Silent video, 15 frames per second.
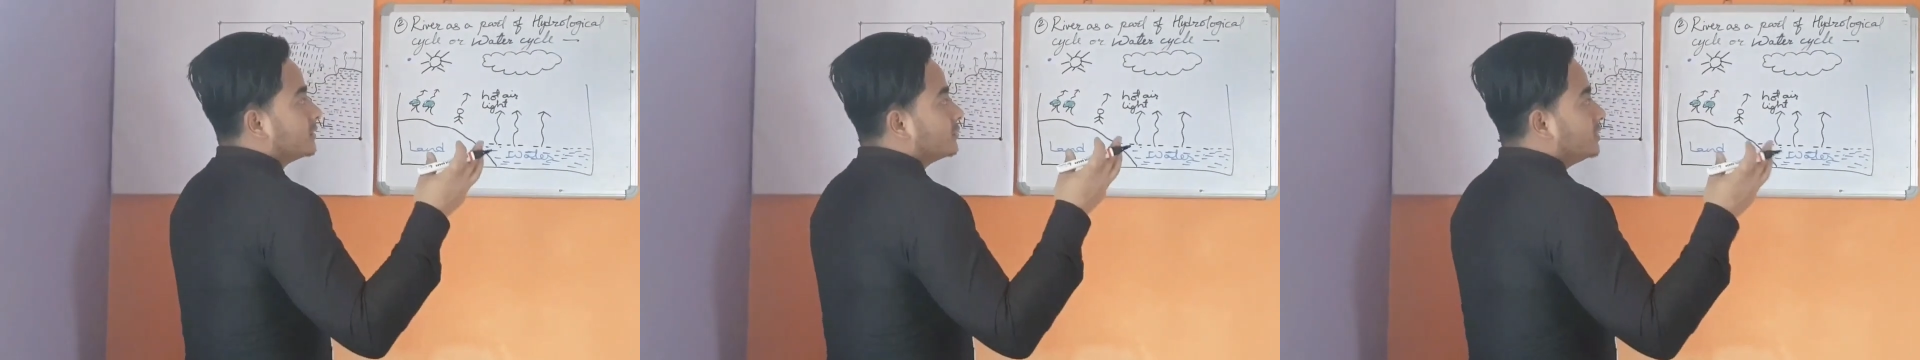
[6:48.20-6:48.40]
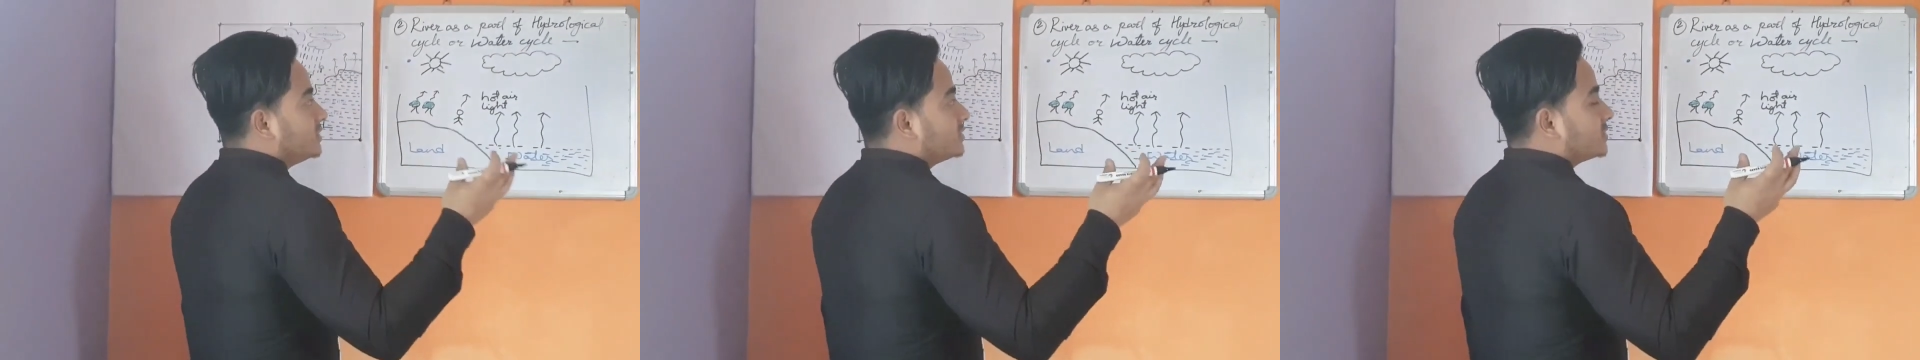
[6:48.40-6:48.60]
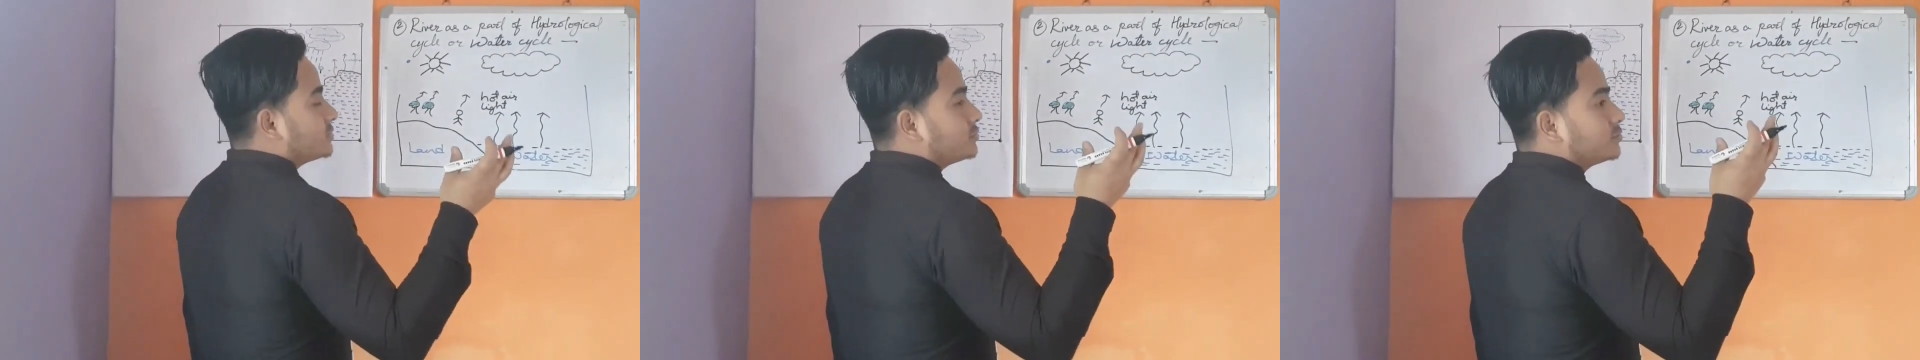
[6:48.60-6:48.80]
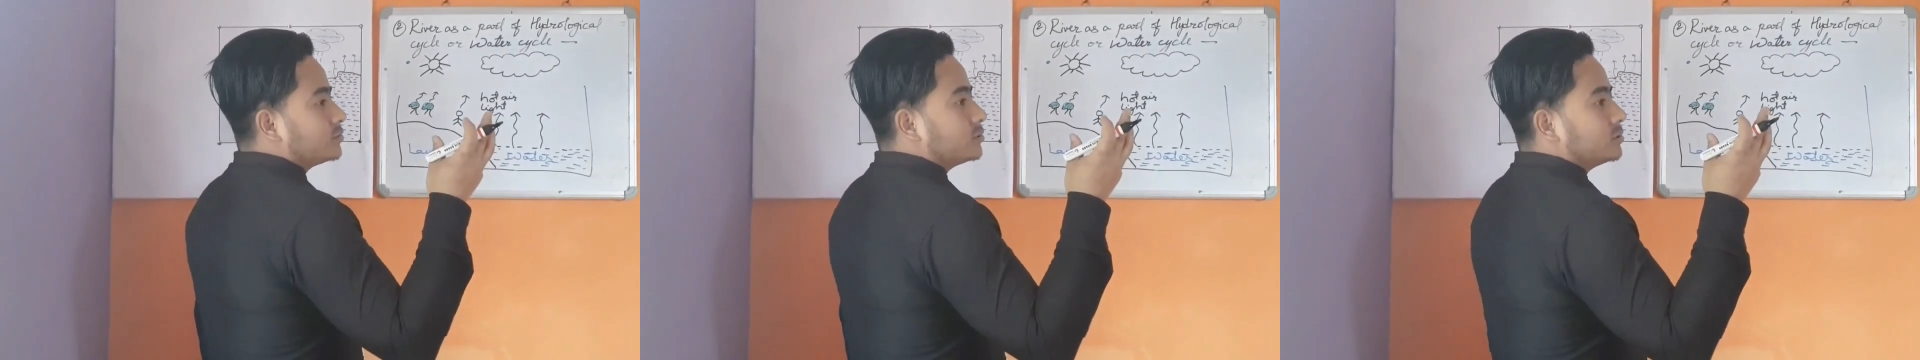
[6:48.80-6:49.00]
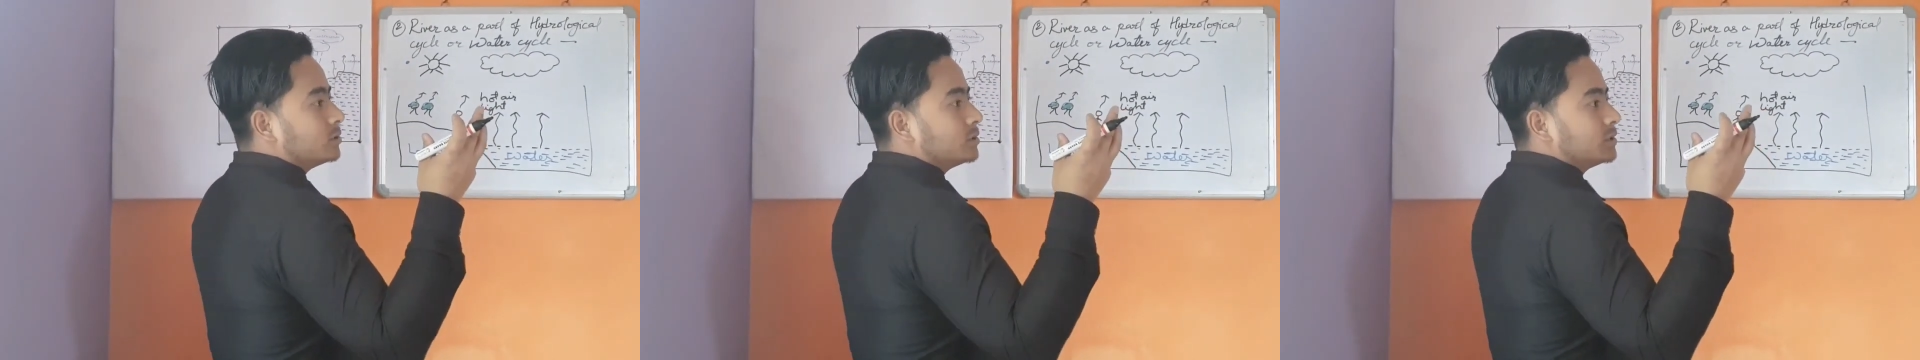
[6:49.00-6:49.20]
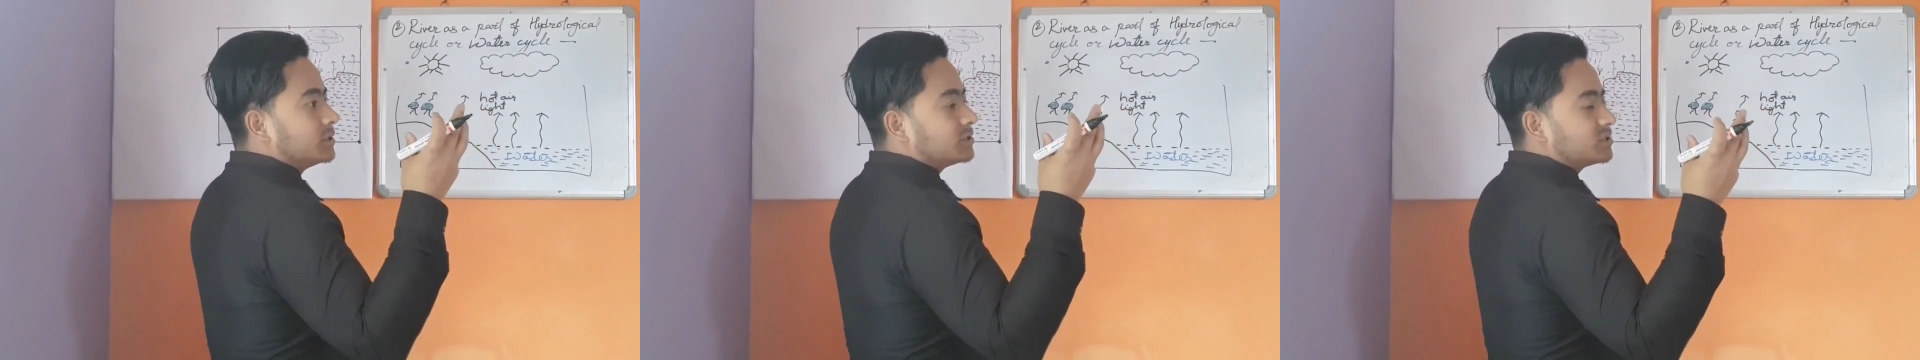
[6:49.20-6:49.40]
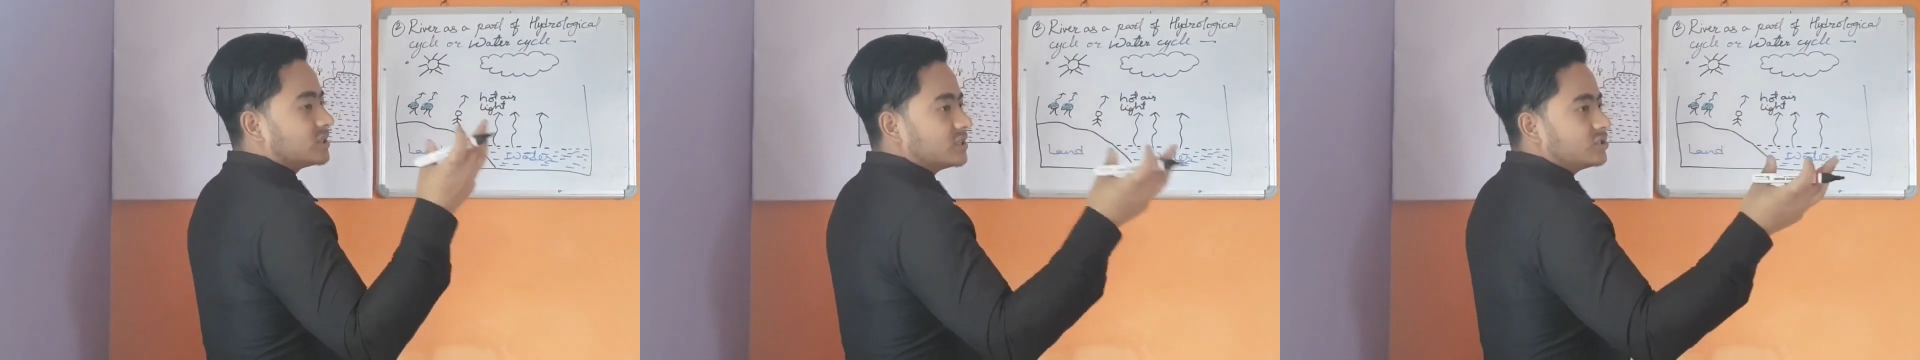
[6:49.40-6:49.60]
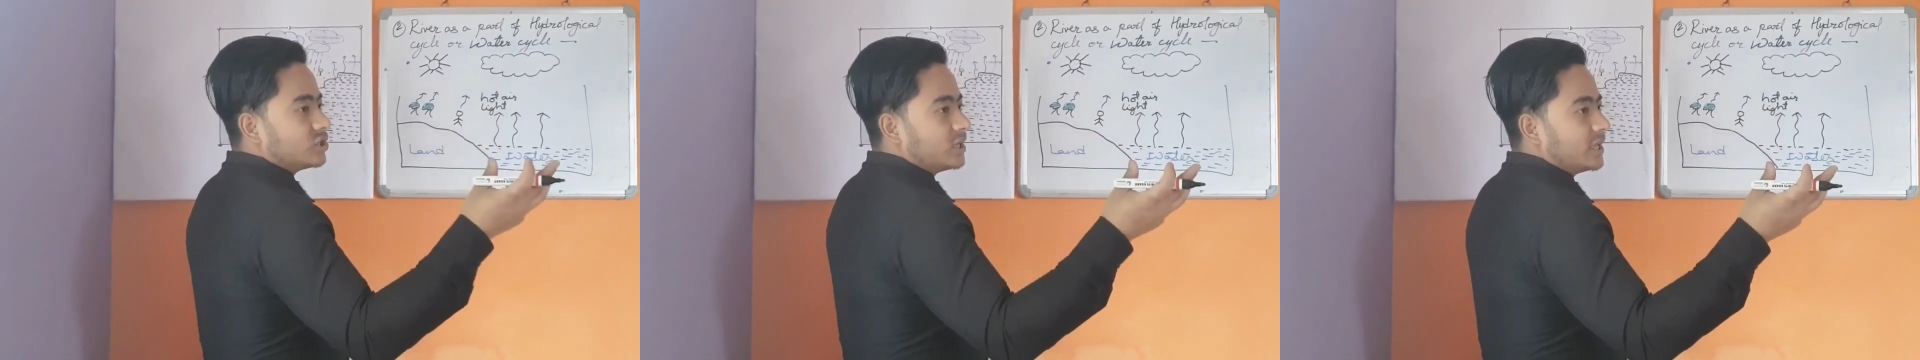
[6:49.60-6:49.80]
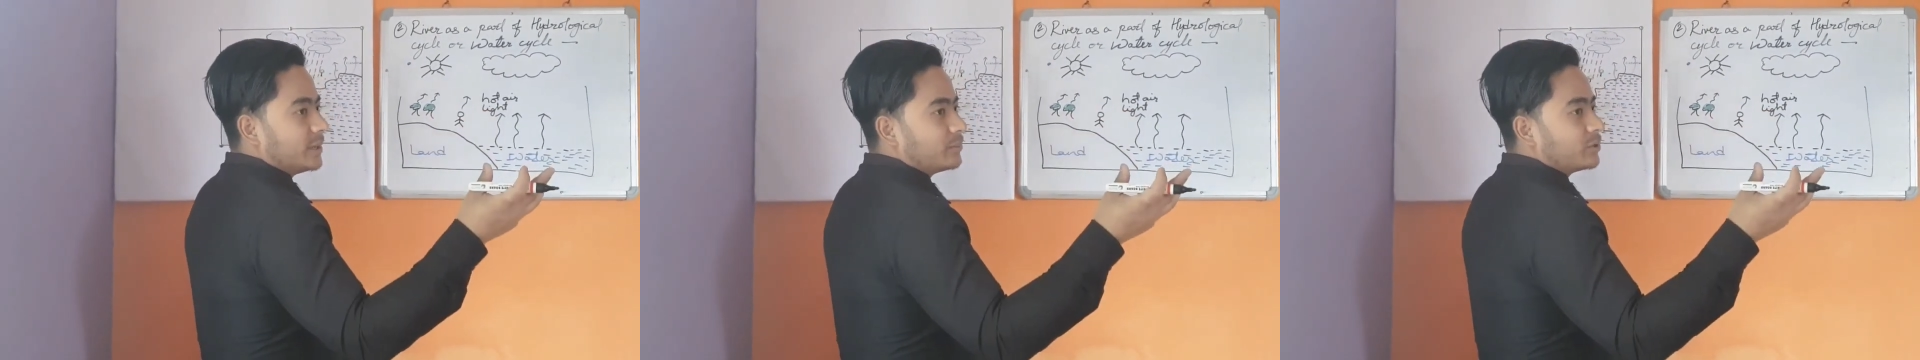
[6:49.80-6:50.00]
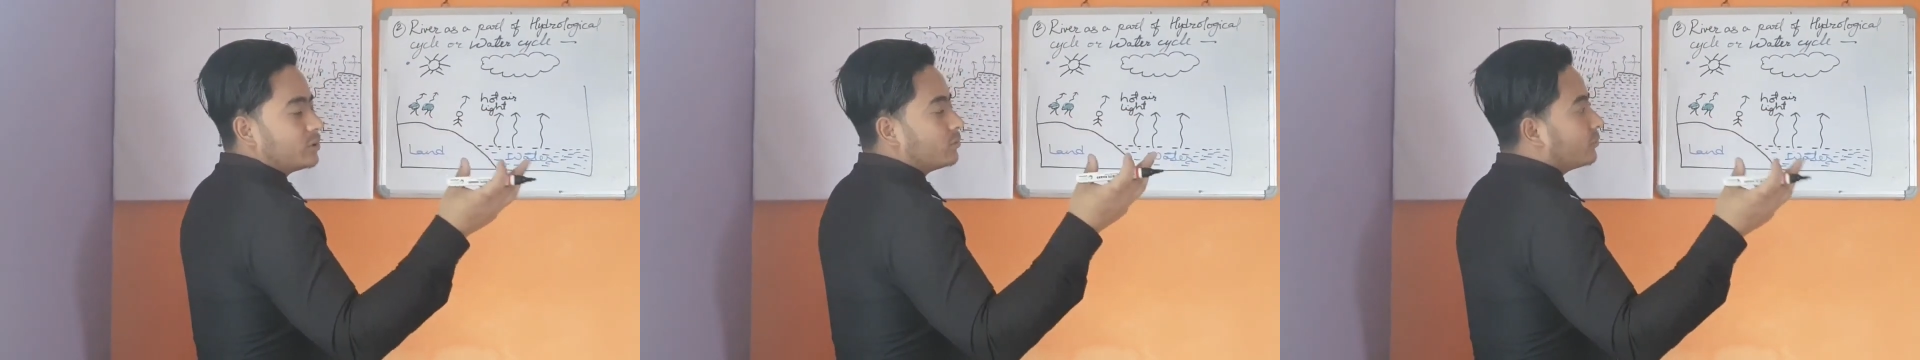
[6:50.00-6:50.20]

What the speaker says: reaches to such a level